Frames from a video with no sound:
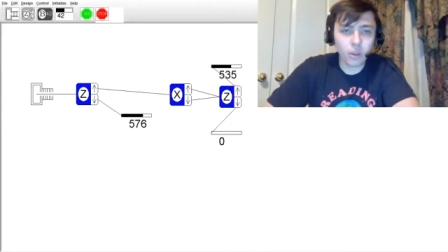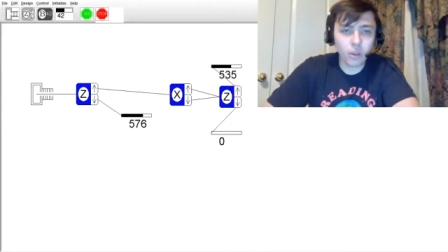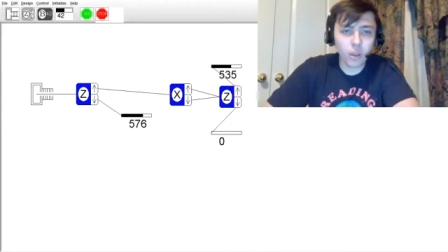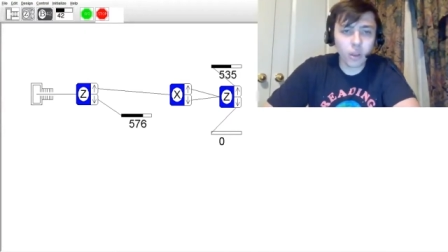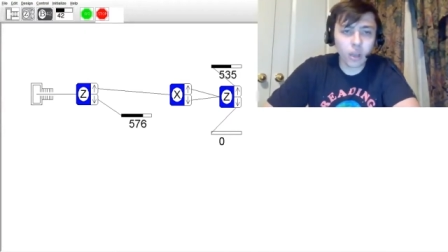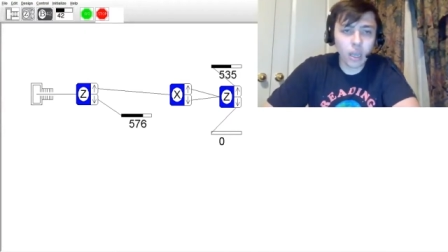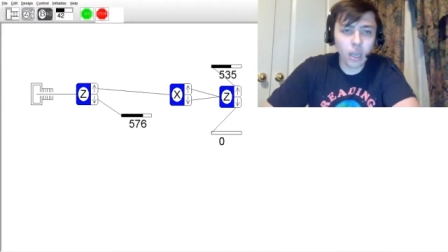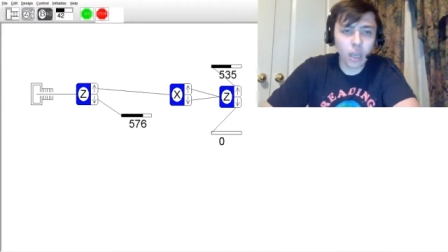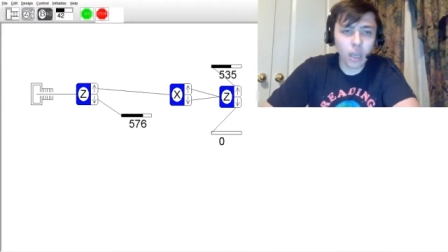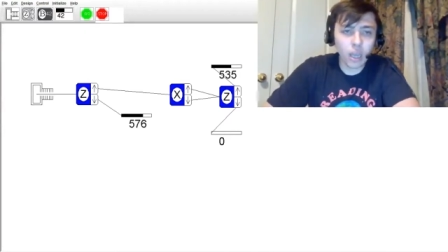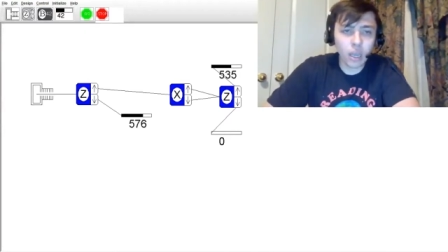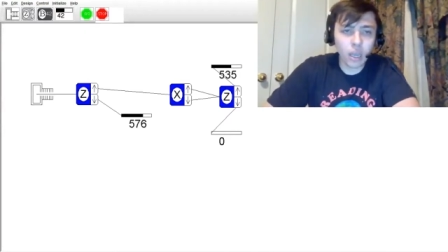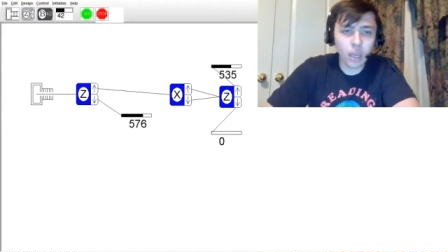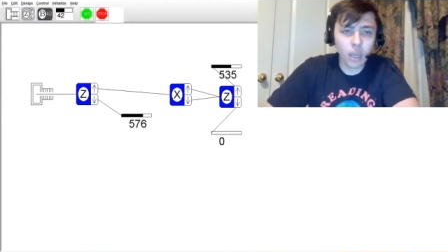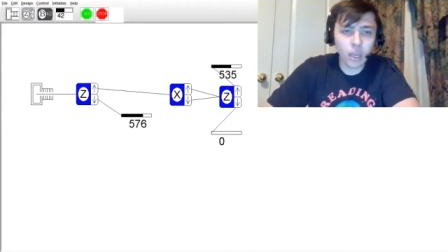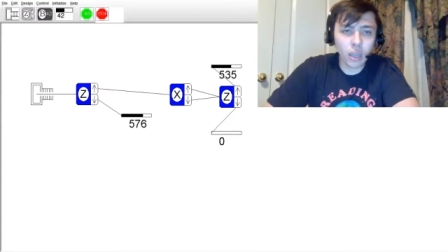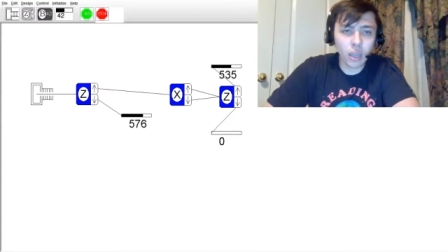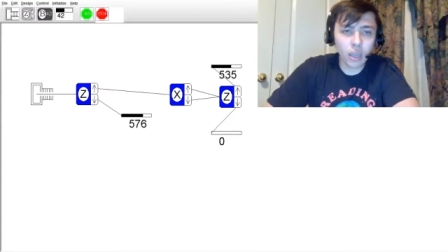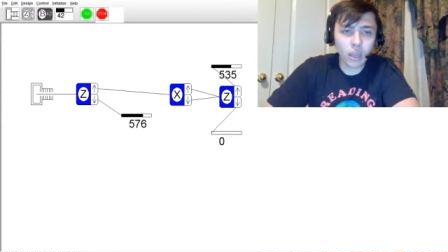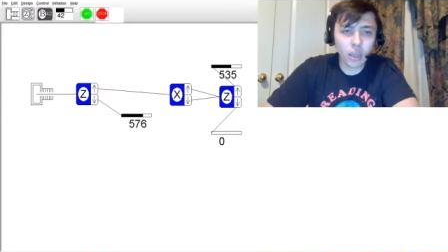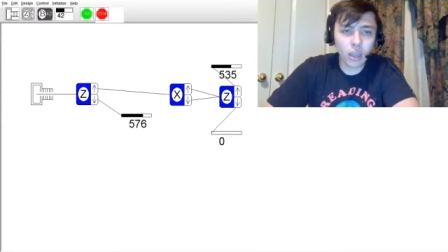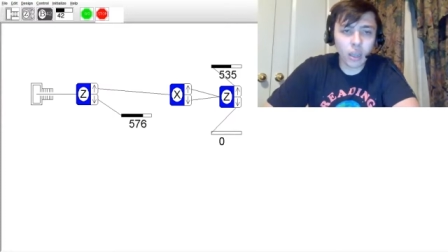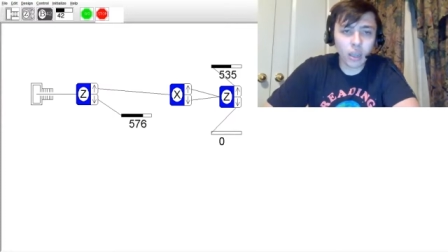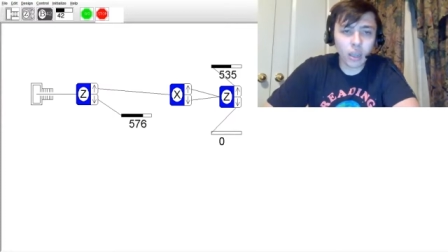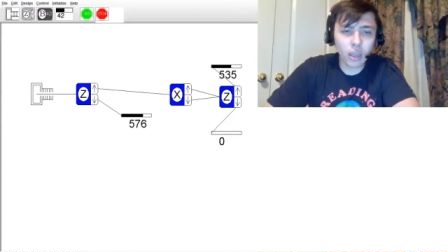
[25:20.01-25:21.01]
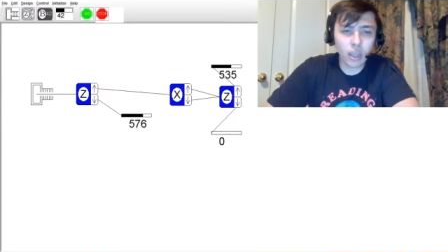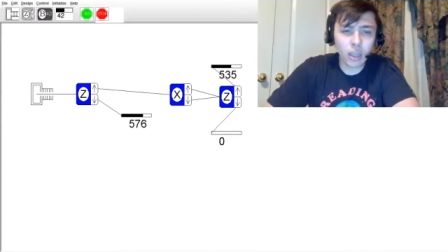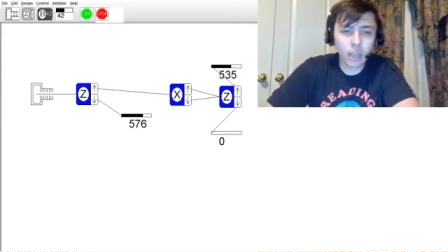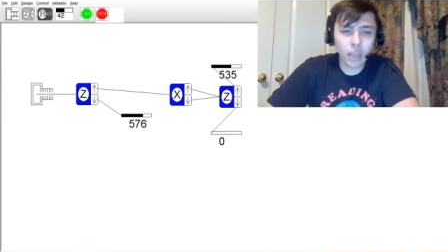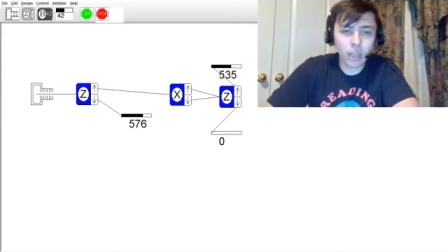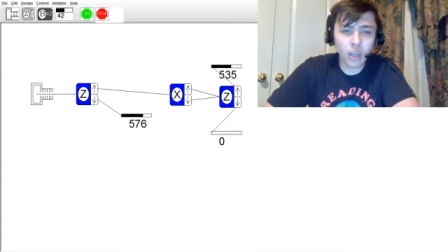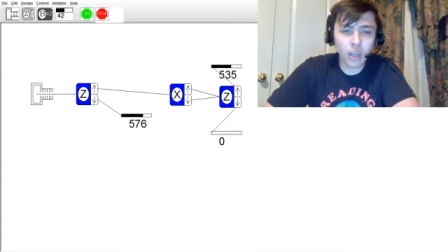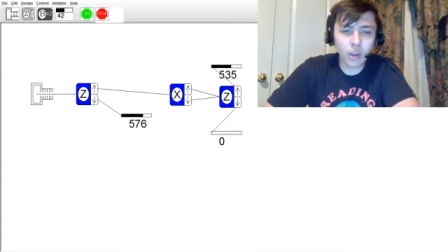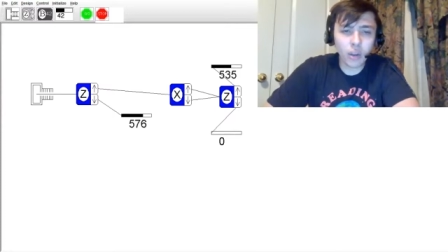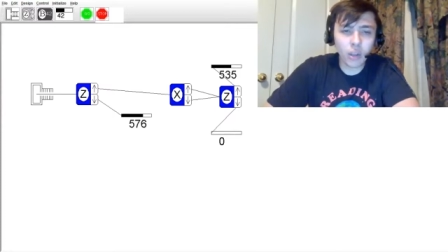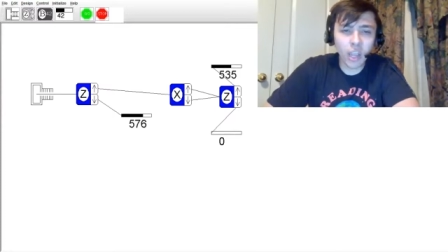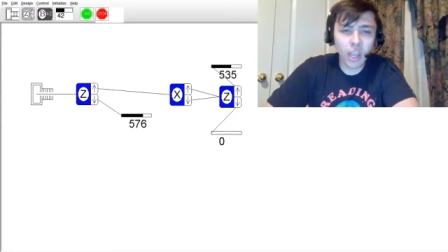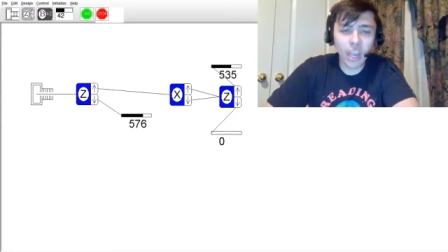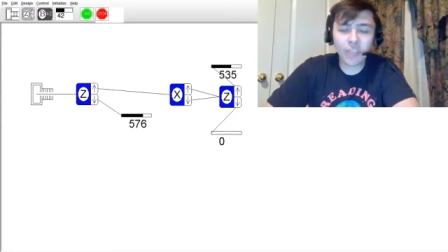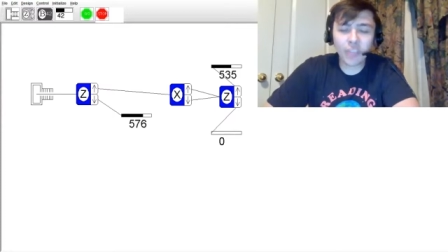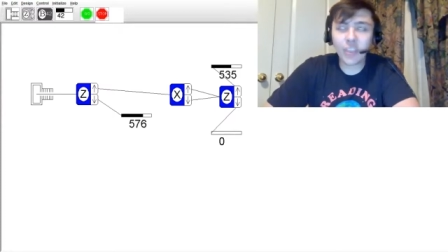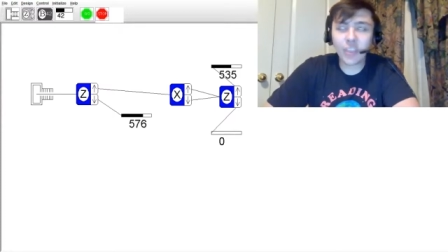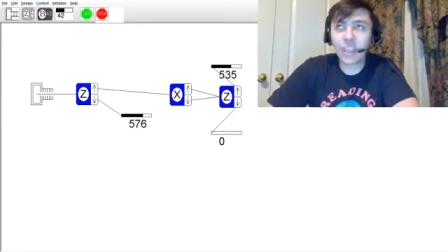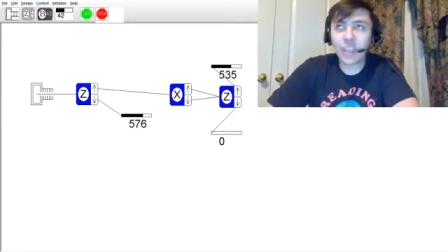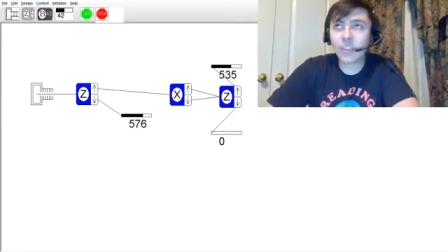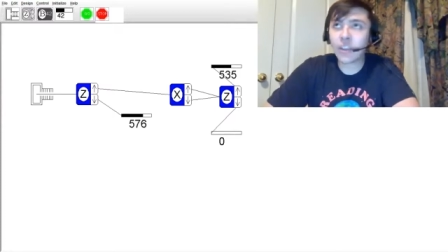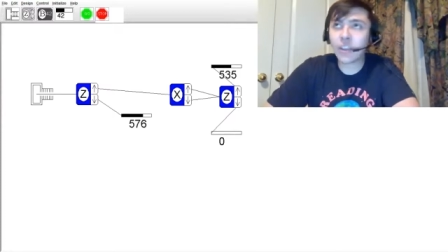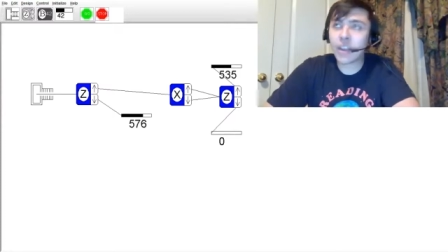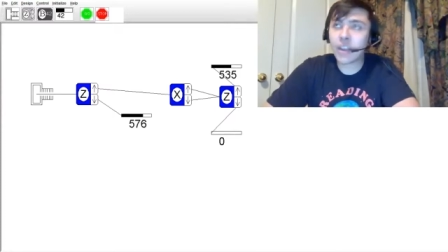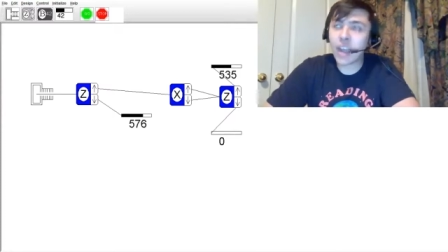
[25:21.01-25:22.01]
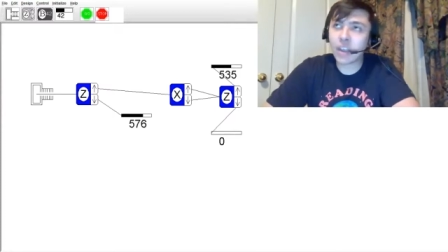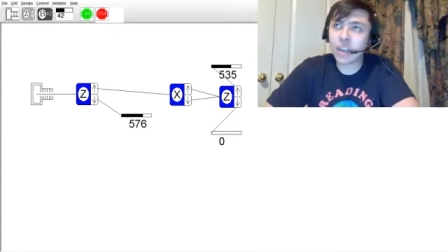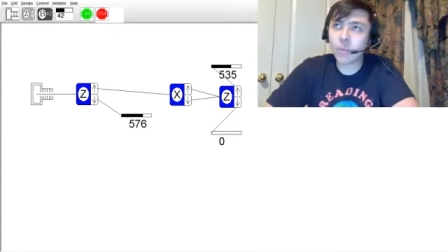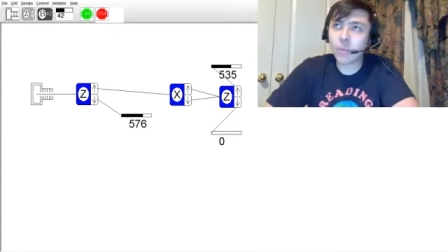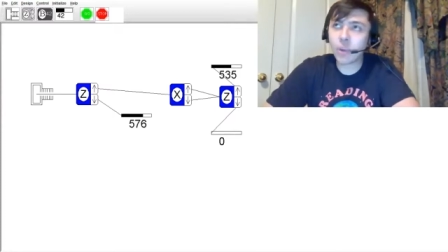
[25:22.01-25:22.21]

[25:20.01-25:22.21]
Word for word: Uh, I think in the next one,